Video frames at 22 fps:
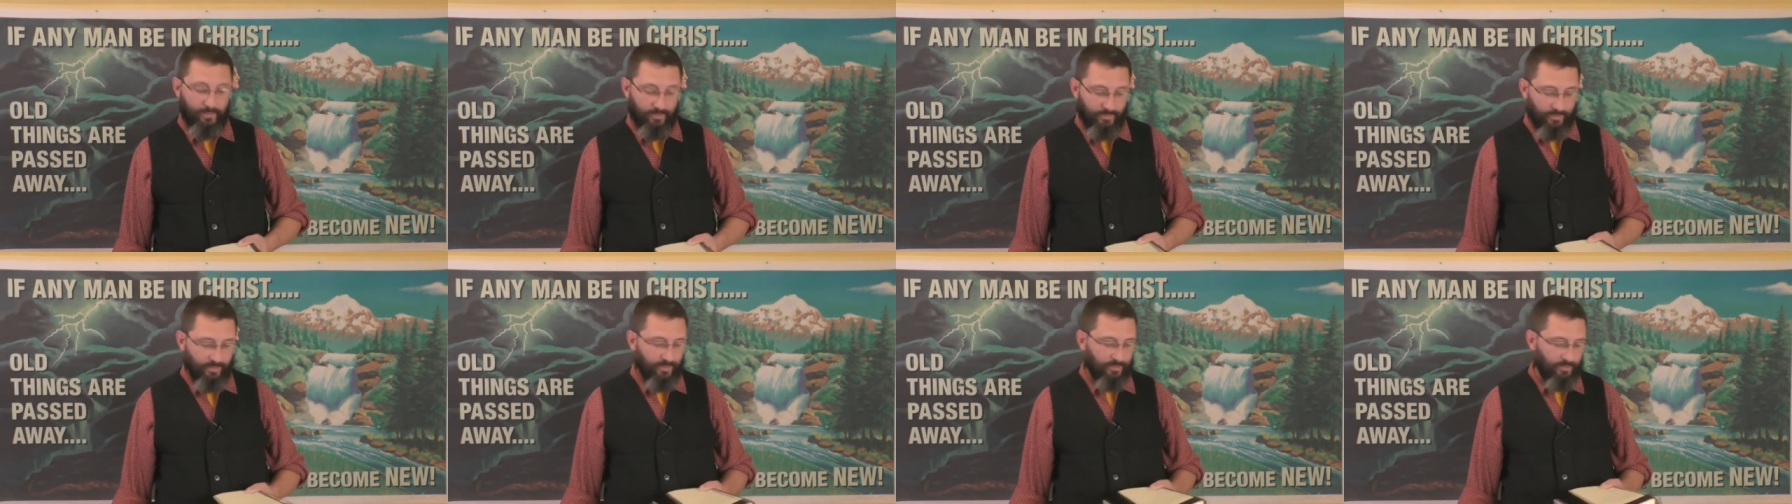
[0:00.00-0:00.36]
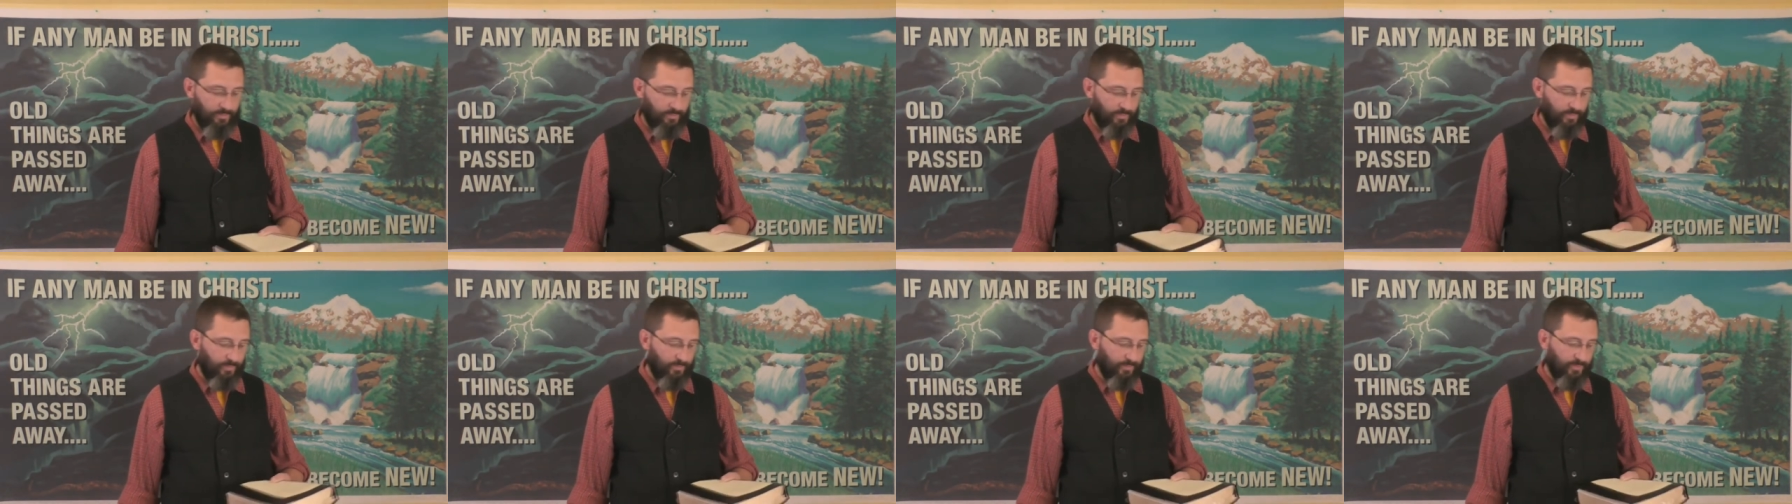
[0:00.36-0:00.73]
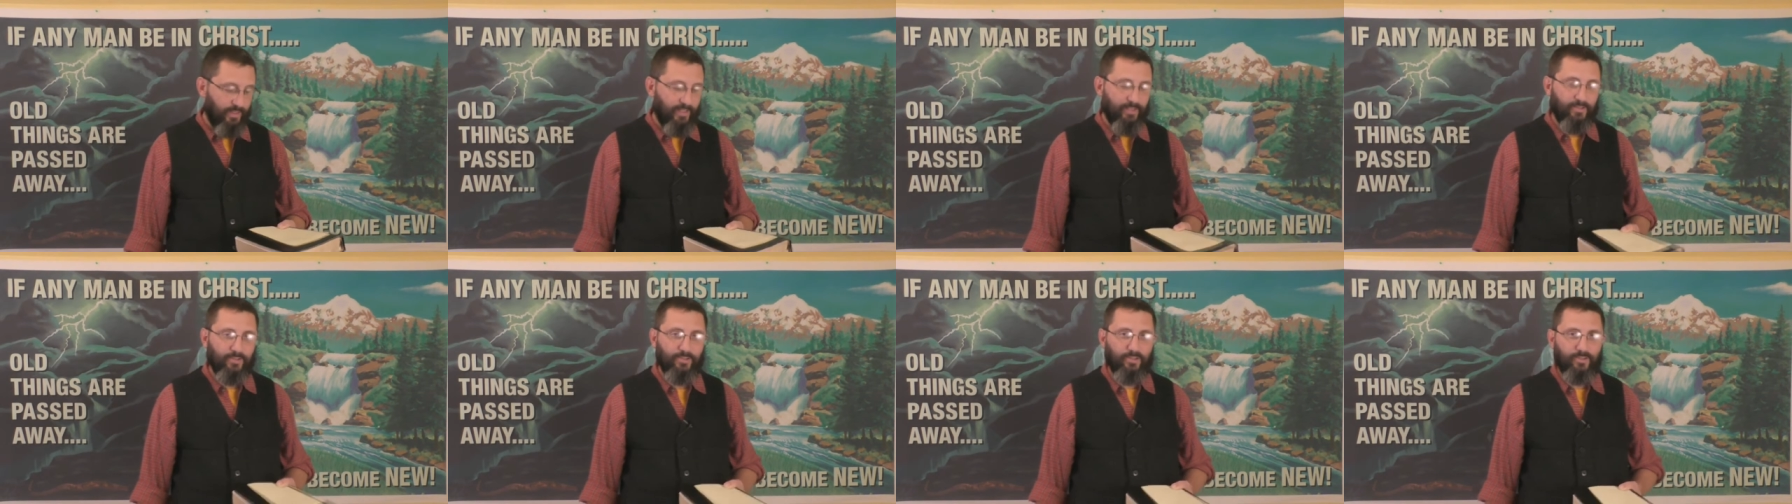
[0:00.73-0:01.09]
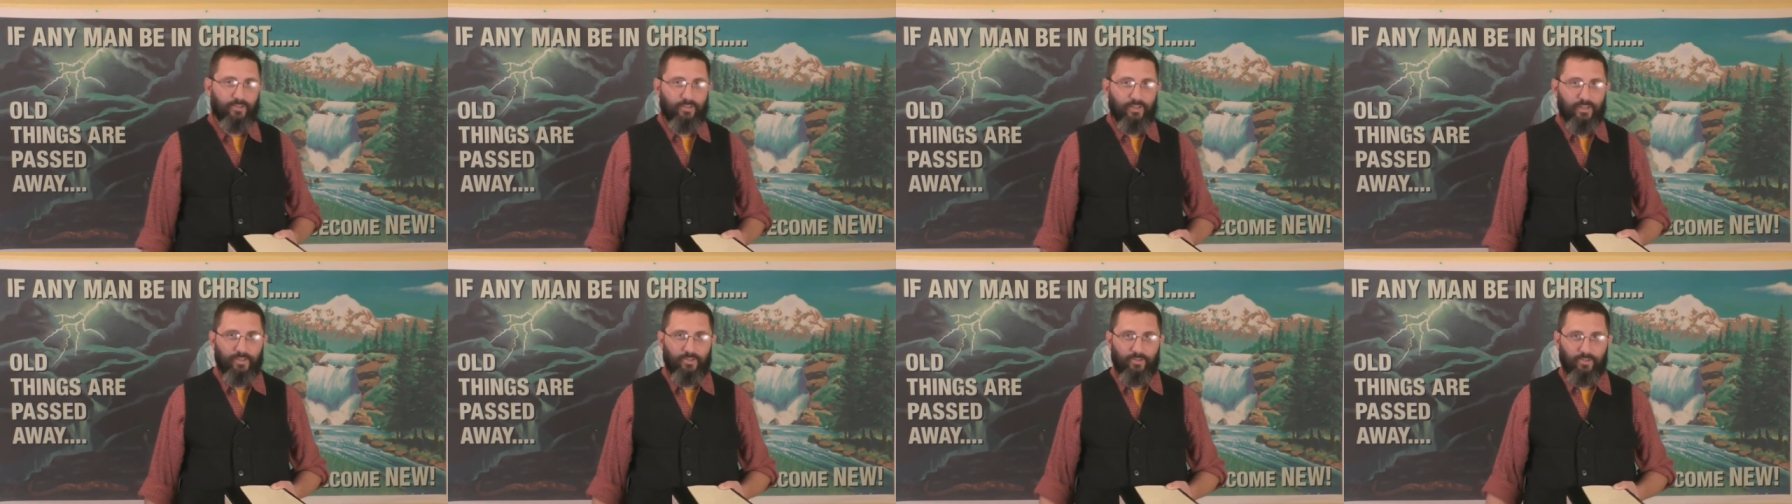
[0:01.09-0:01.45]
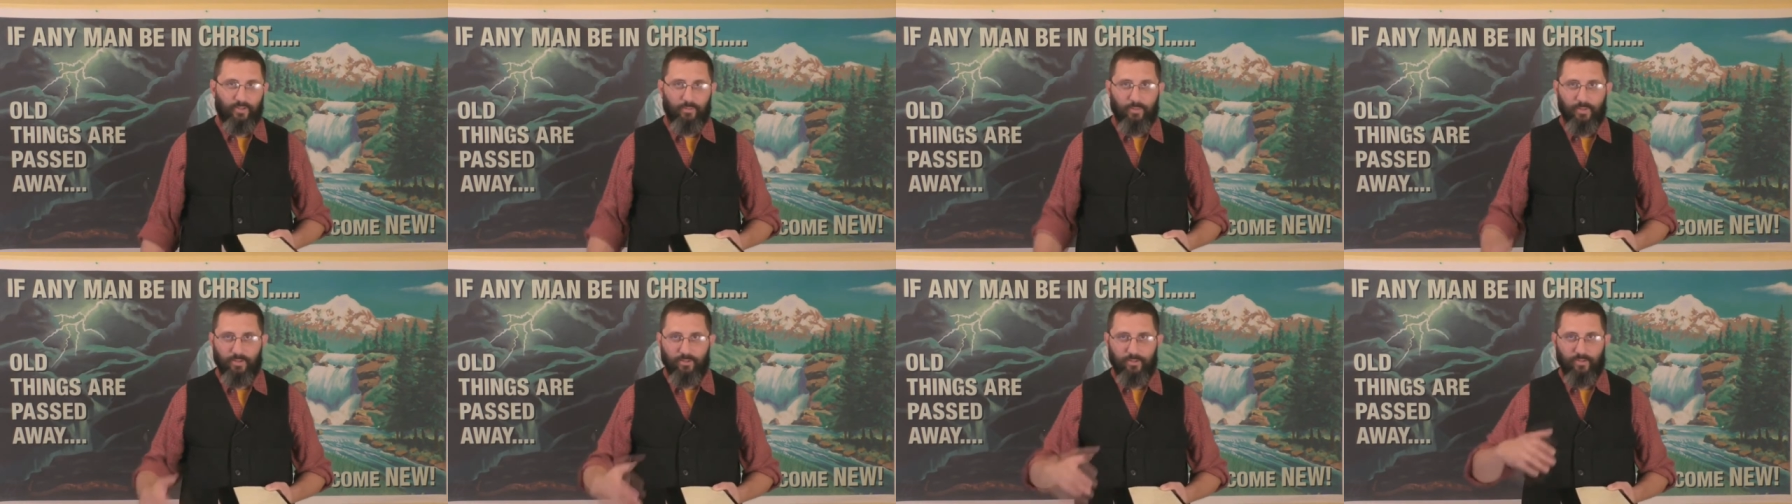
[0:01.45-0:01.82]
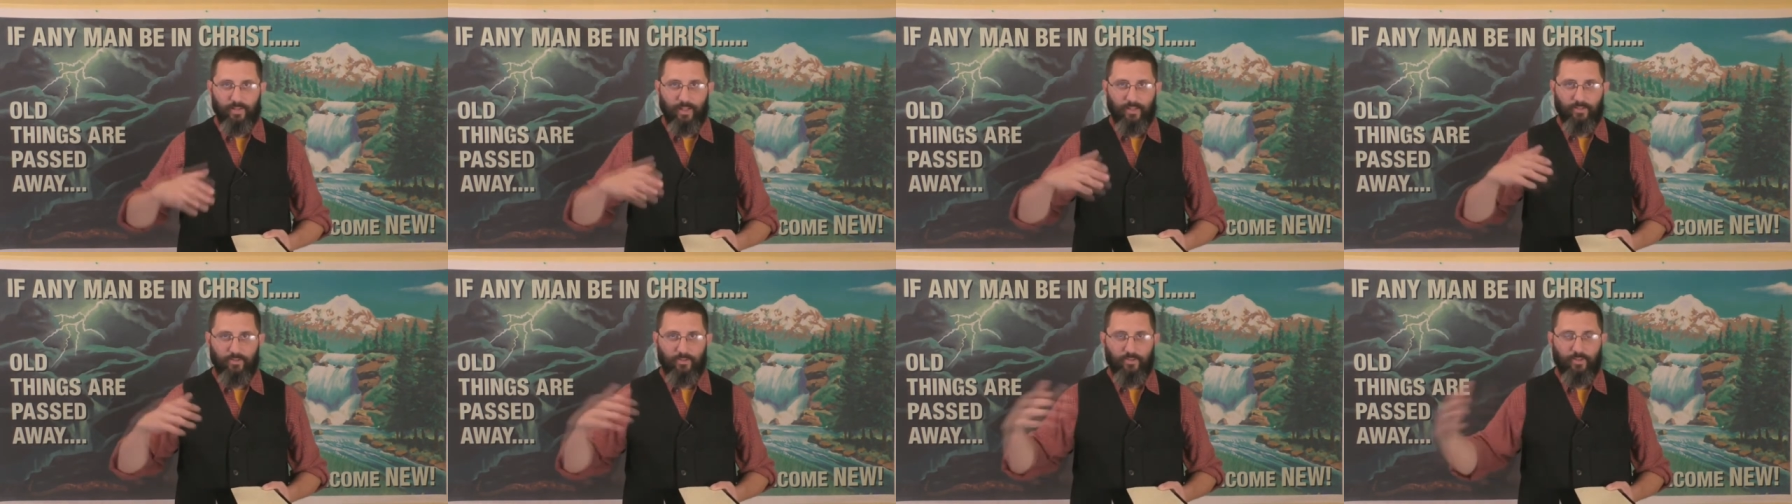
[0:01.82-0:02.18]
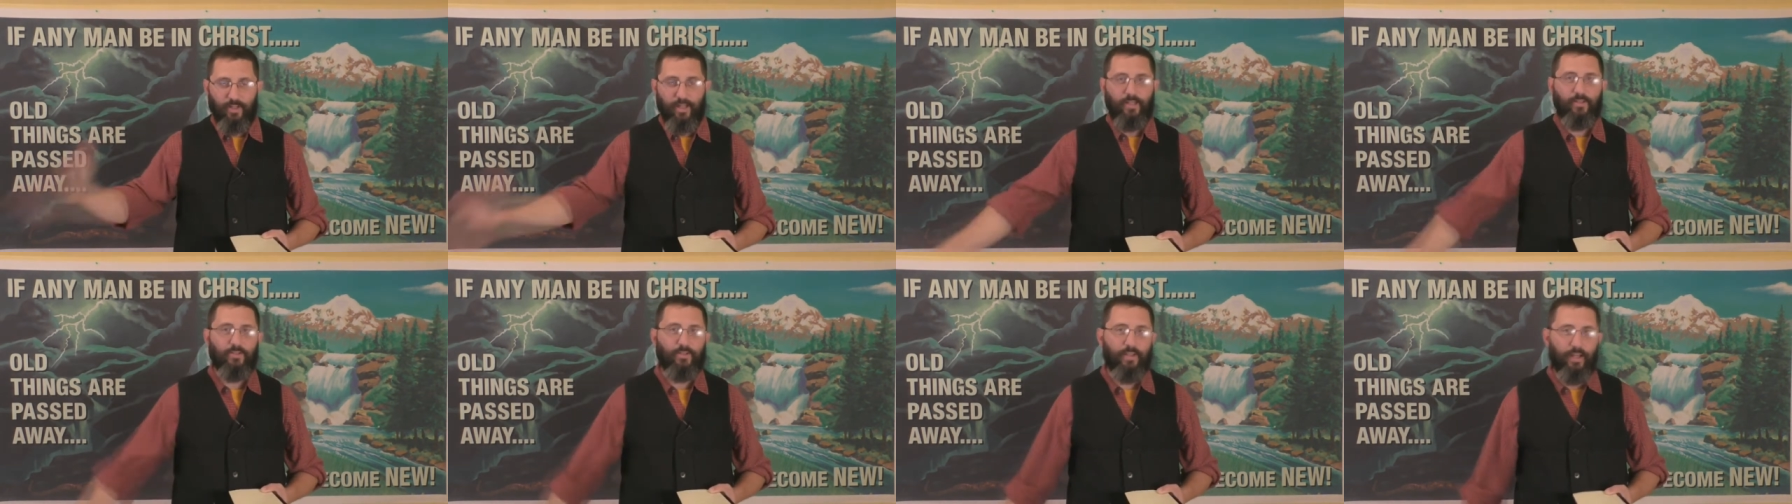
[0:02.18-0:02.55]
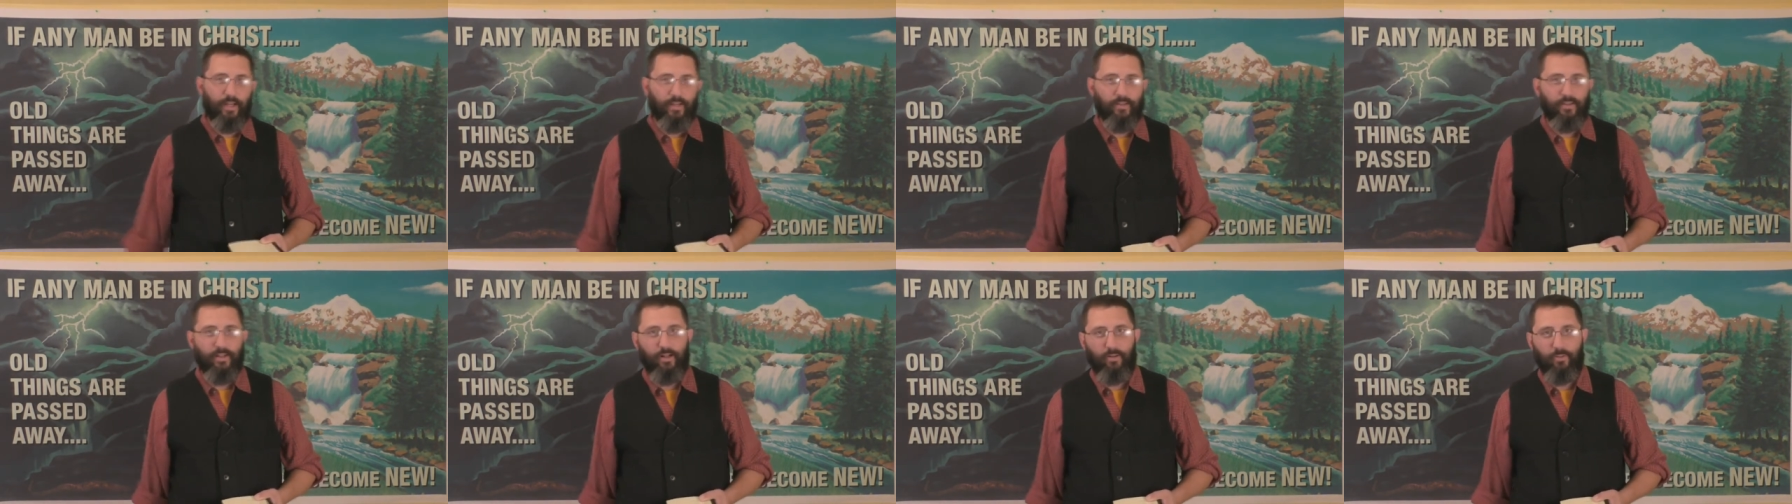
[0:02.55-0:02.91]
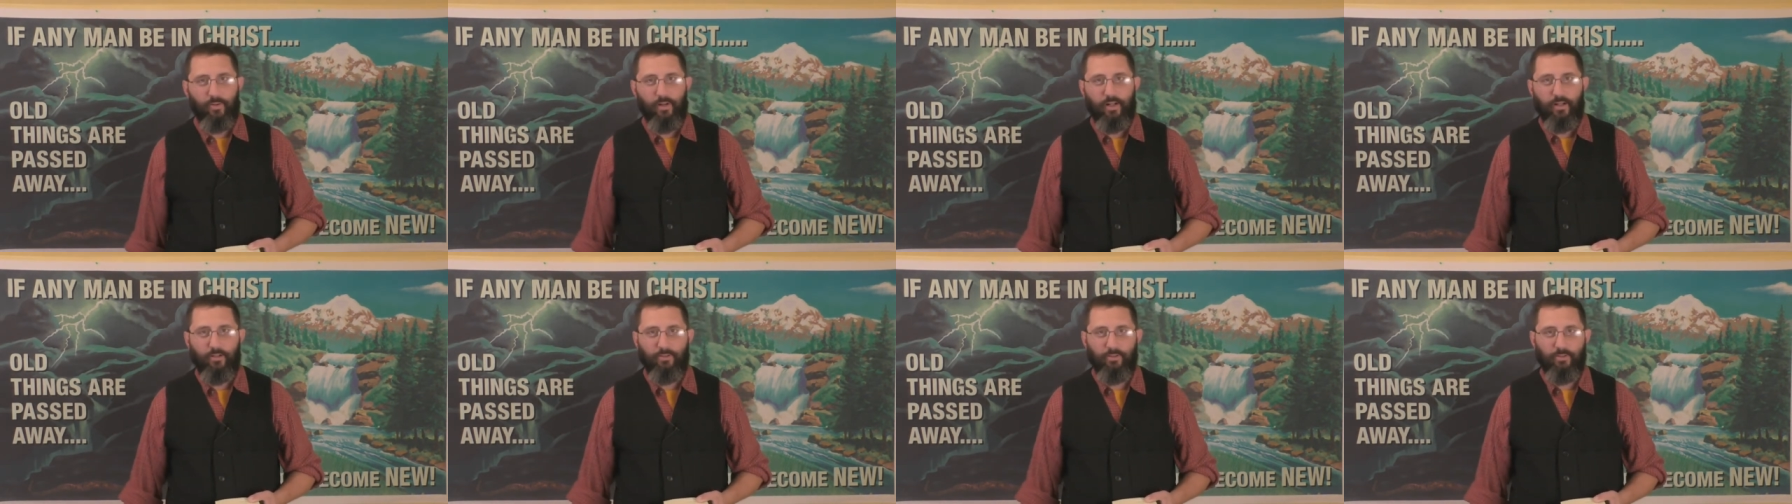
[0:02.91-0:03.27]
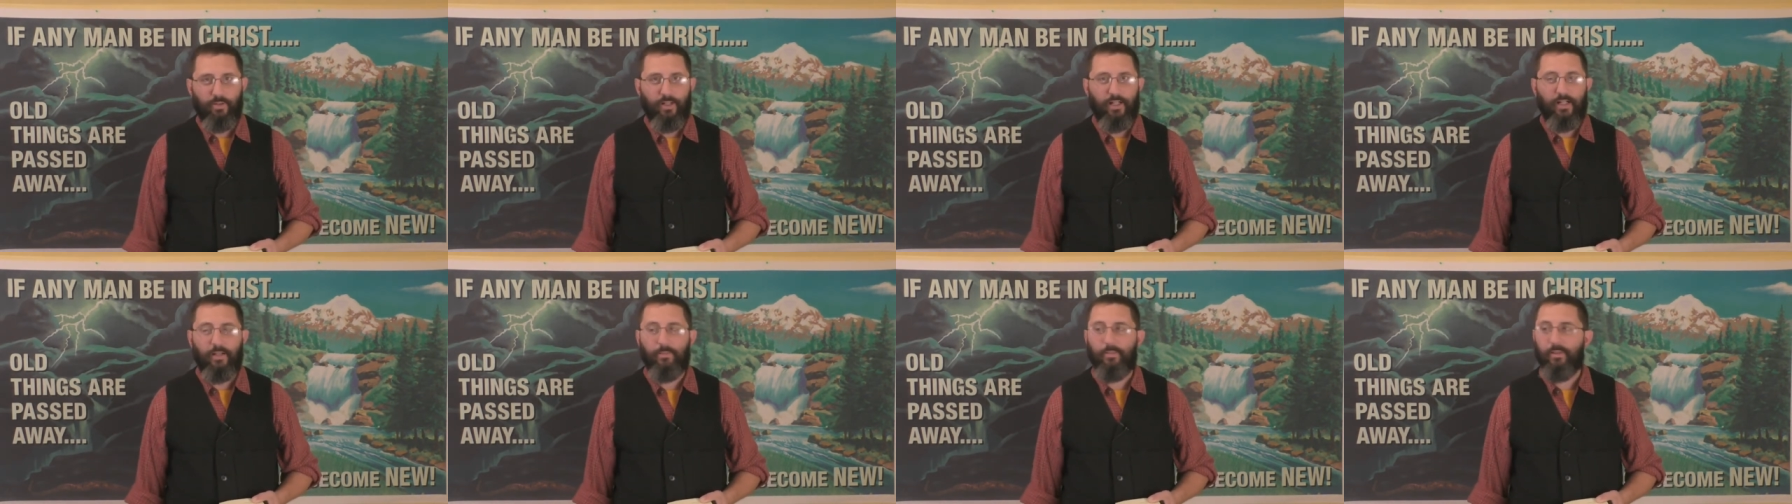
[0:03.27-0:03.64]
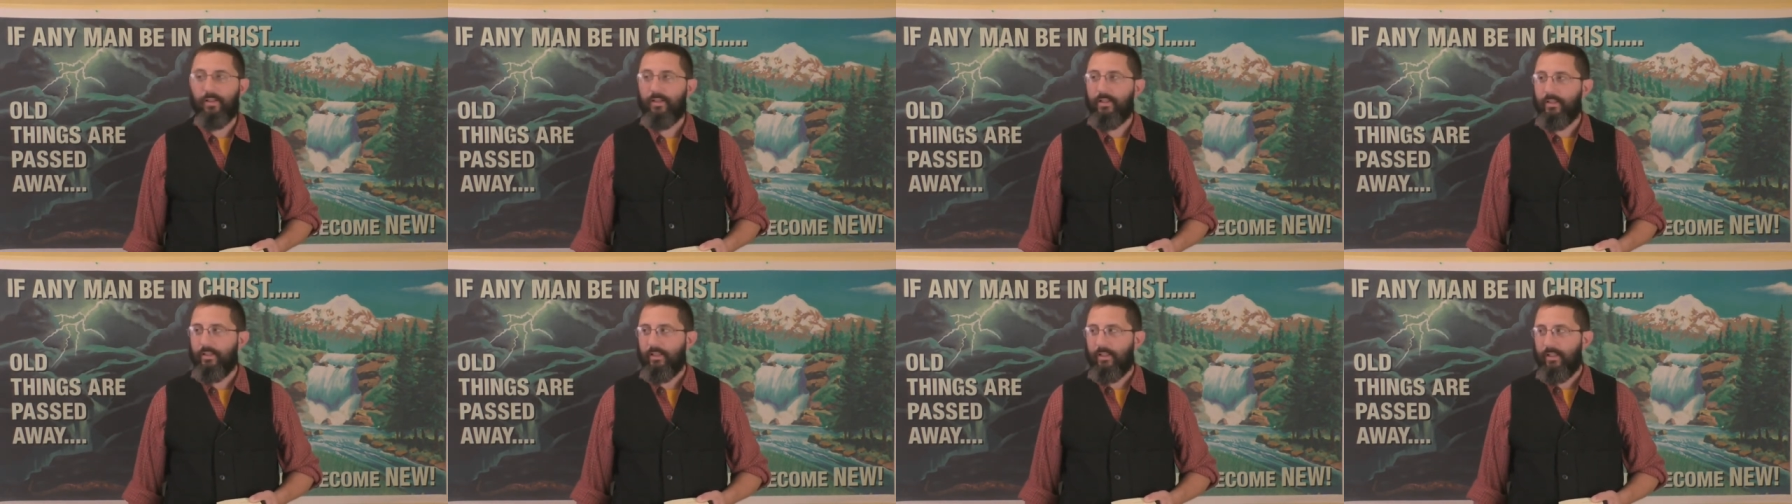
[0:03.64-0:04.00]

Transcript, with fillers: So was, it was nice to see. So much has changed down there where I grew up.